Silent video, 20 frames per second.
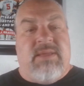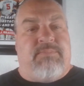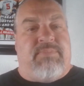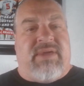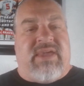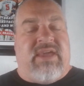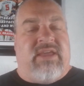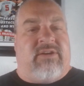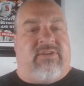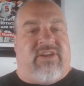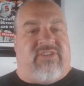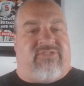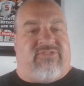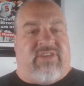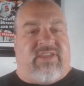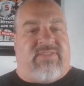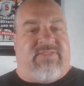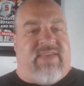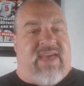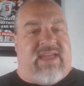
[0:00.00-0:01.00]
it be
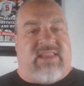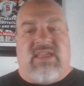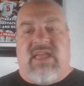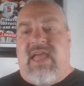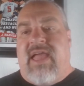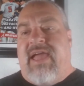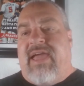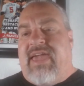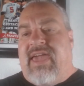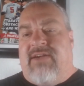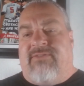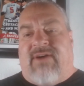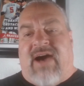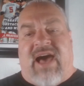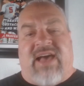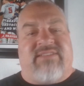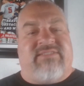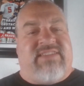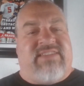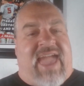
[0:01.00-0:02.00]
interesting that if
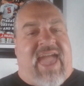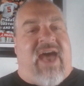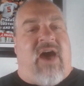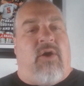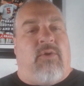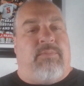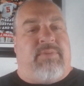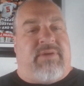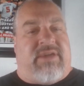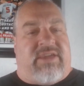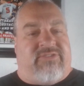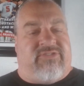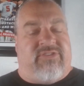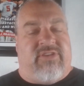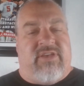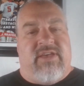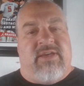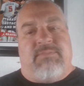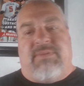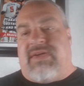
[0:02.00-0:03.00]
Ozzie Albies
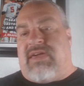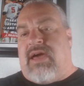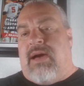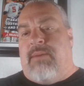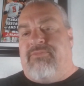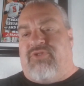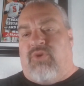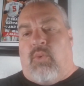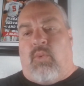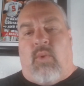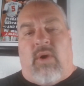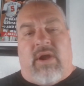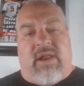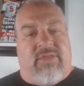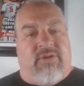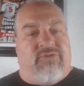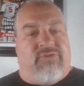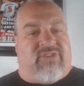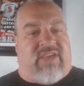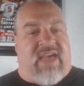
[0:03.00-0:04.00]
becomes one of
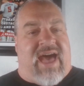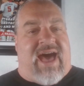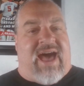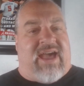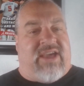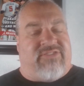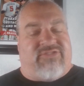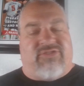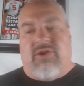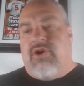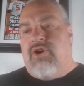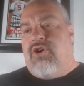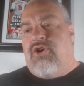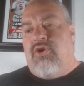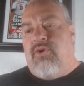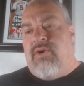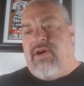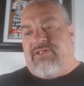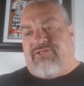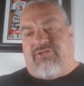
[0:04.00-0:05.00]
those guys
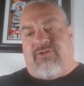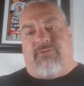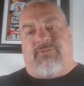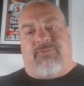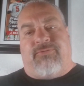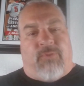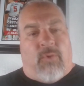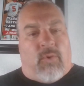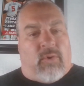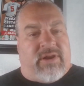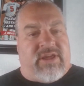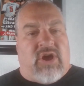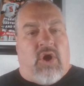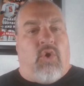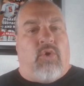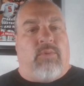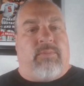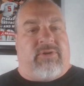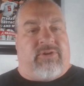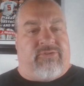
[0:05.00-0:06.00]
who hits 40
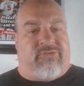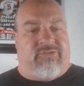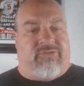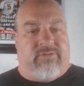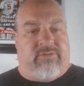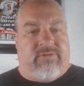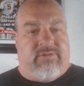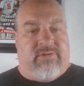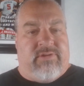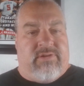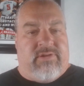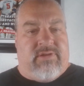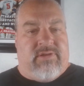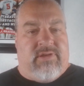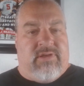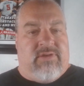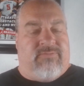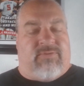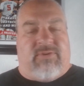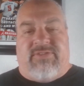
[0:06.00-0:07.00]
homers
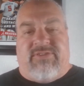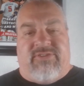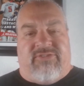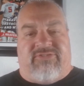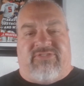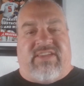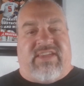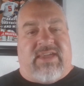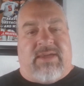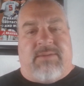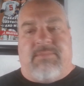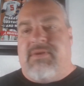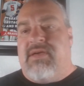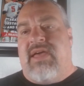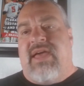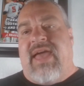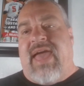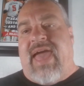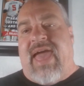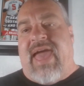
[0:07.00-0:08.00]
for this team,
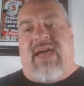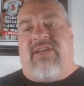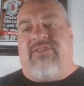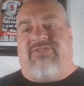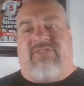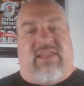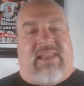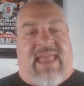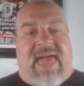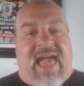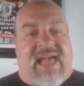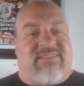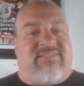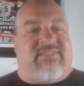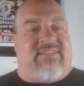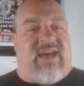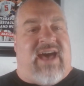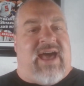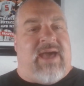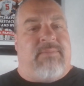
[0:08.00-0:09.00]
as the
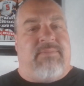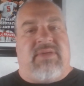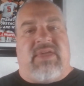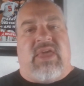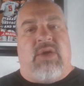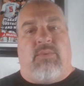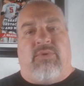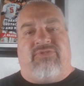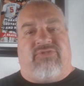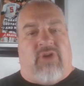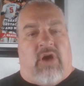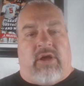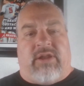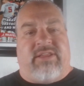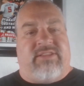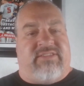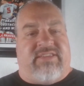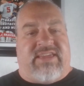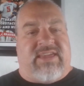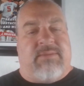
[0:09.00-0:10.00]
last time it was on
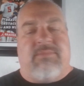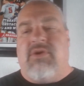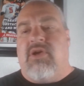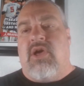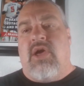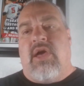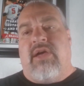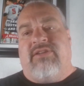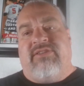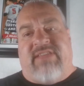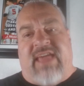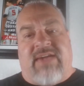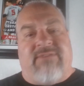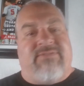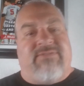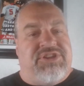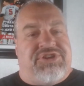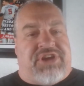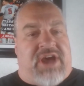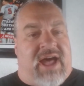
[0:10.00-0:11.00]
a team,
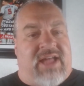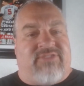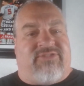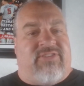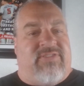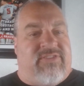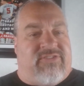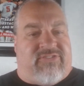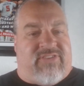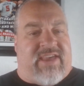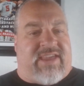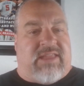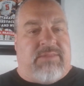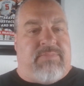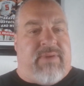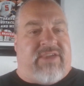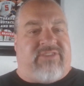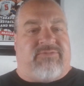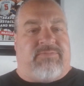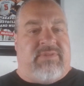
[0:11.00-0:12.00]
Davey Johnson, the second
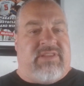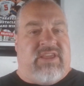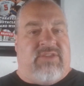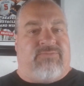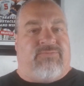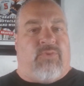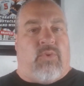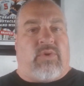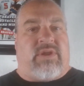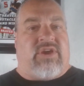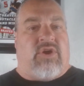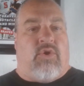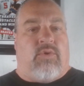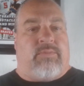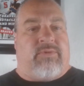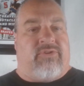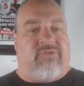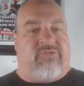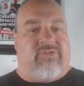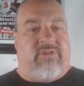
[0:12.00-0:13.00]
baseman, hit 40
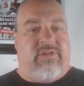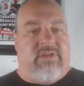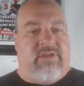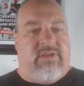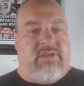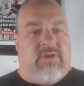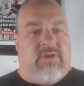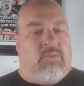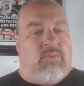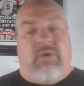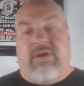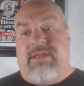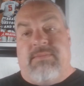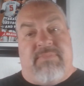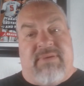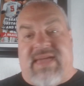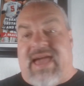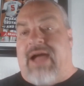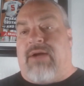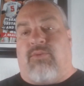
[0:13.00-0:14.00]
homers. Wouldn't it
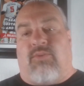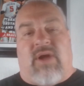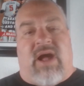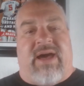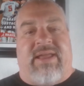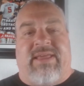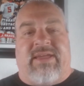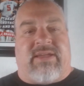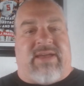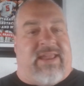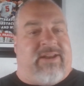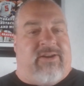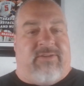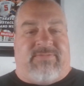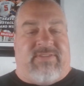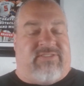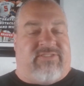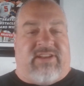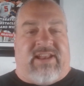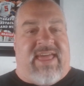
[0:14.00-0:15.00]
be ironic? I don't know
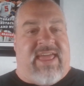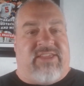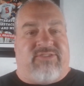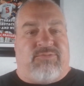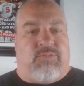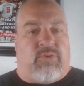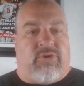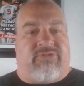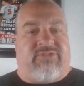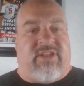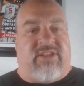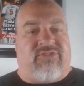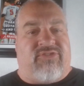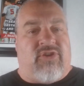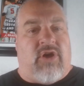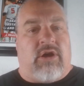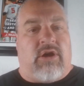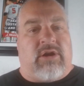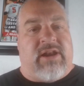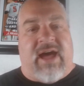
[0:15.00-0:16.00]
if that's an Alanis Morissette
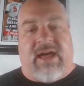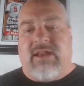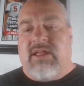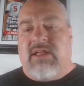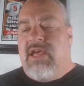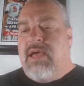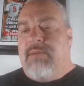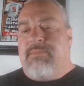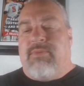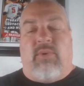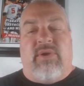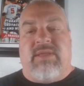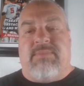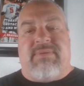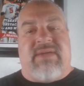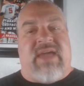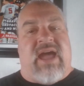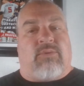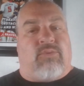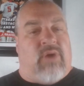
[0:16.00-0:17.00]
song or not, but wouldn't it
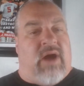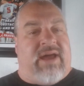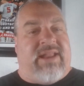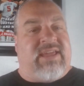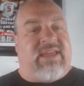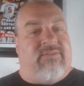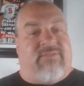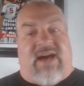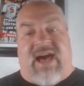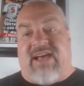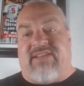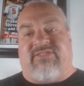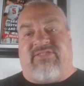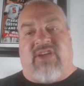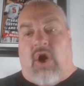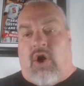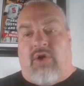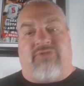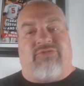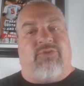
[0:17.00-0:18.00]
be ironic if
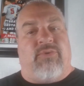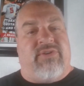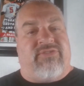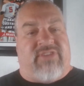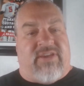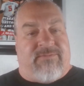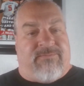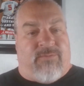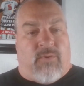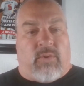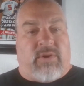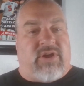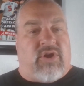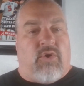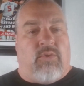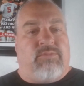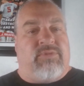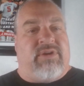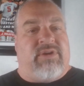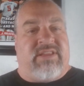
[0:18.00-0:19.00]
Ozzie also is a 40
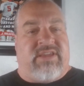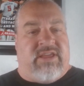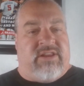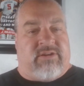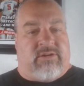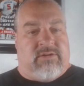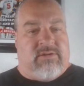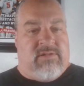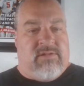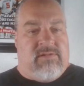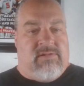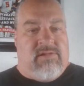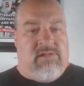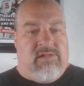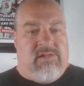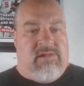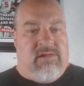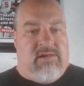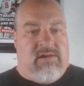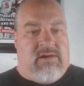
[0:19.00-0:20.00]
home run hitter?
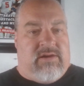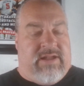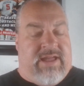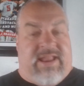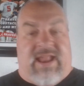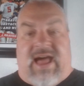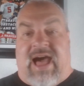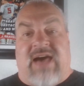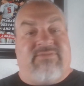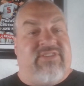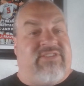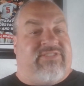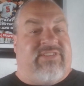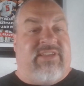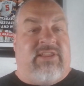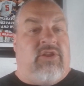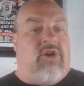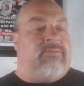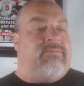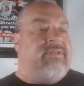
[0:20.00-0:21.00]
And
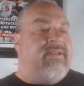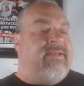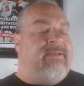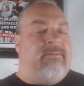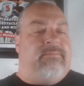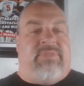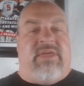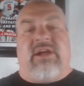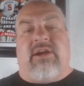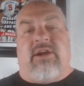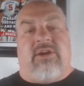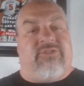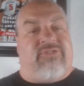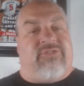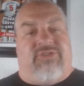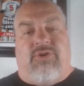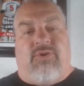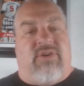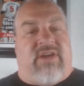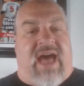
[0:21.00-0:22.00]
obviously, look, there are
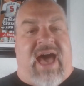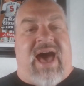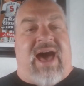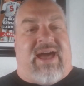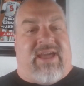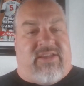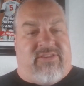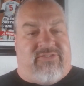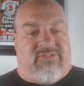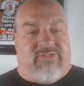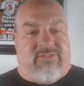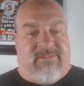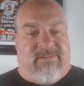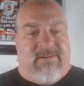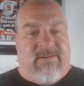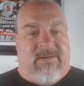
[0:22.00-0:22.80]
still guys